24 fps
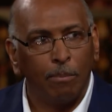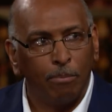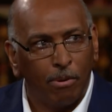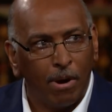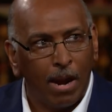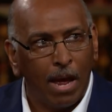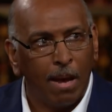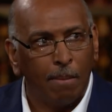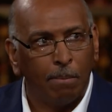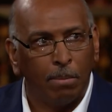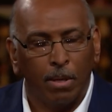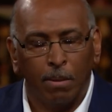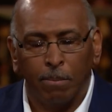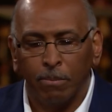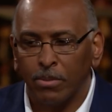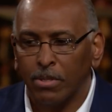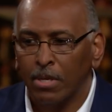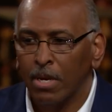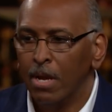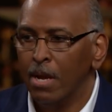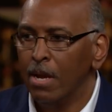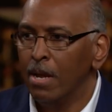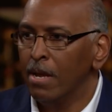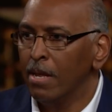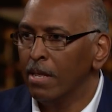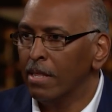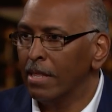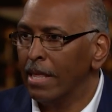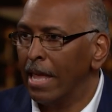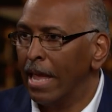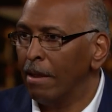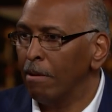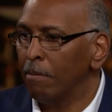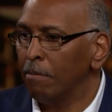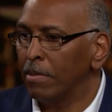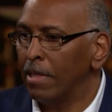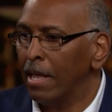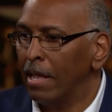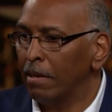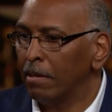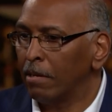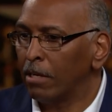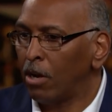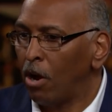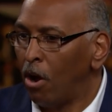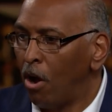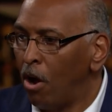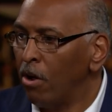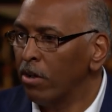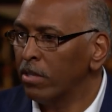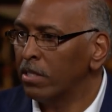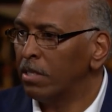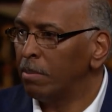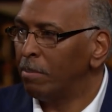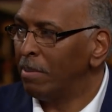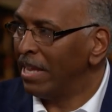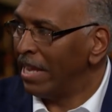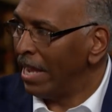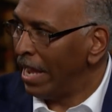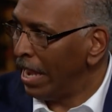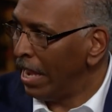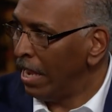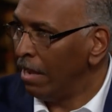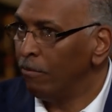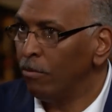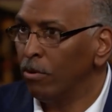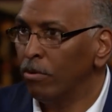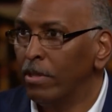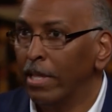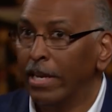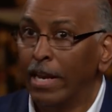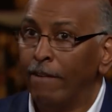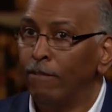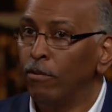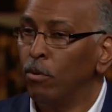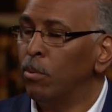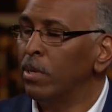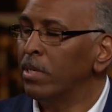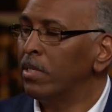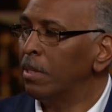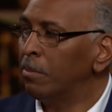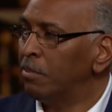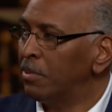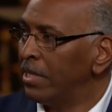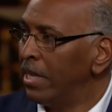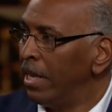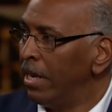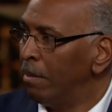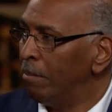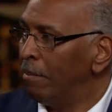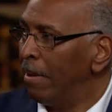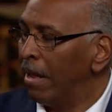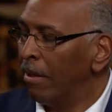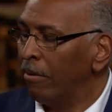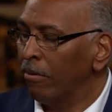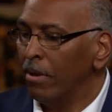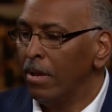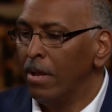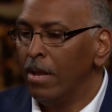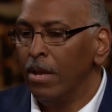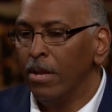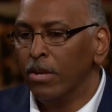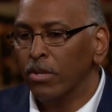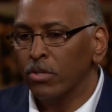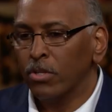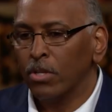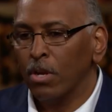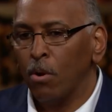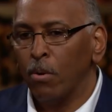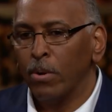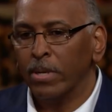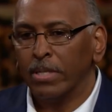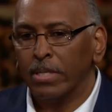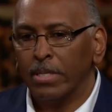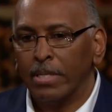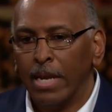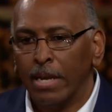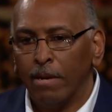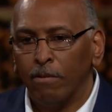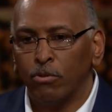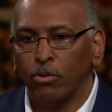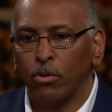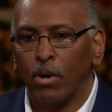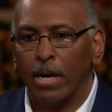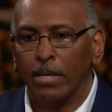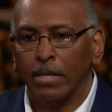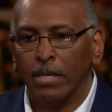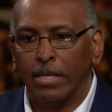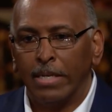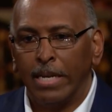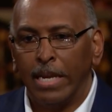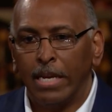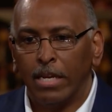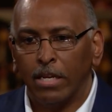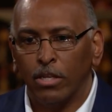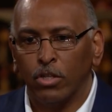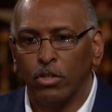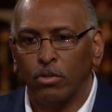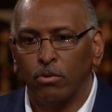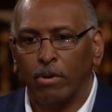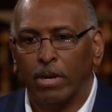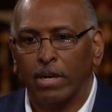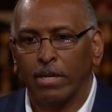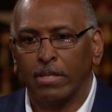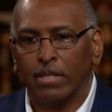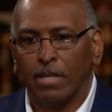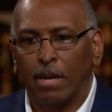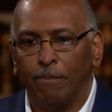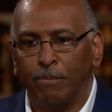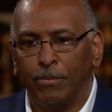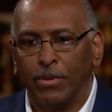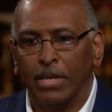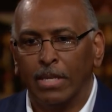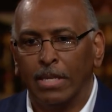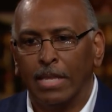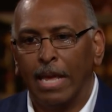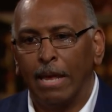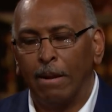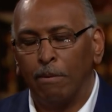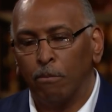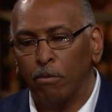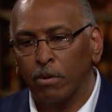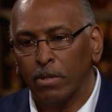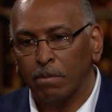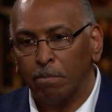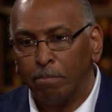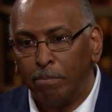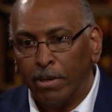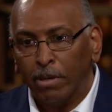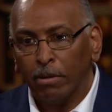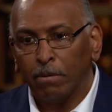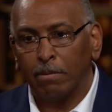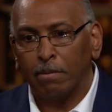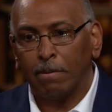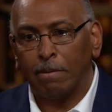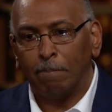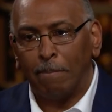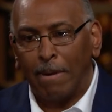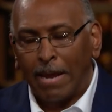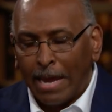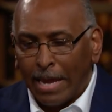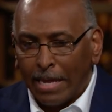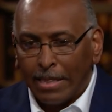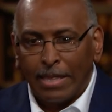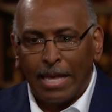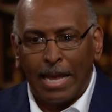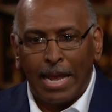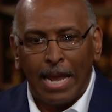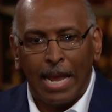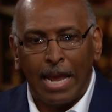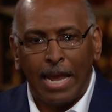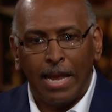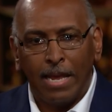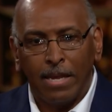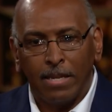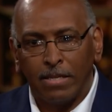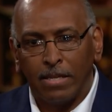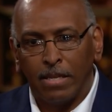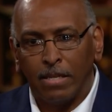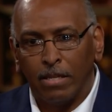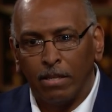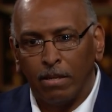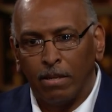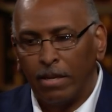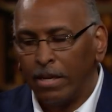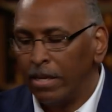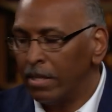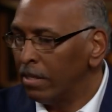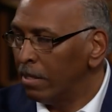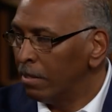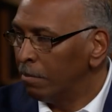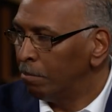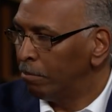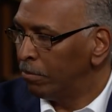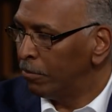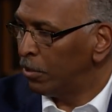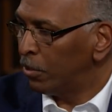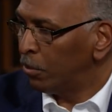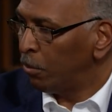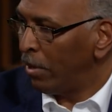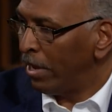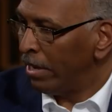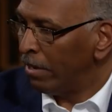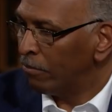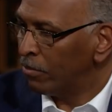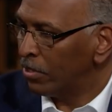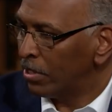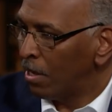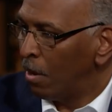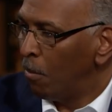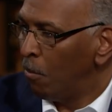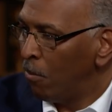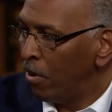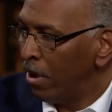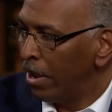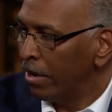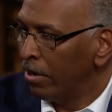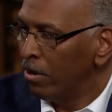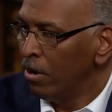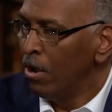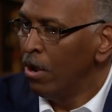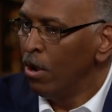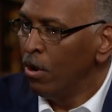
problems that cause the behavior that everyone's upset about. So instead of trying to deconstruct something that was built at the hands in the sweat of someone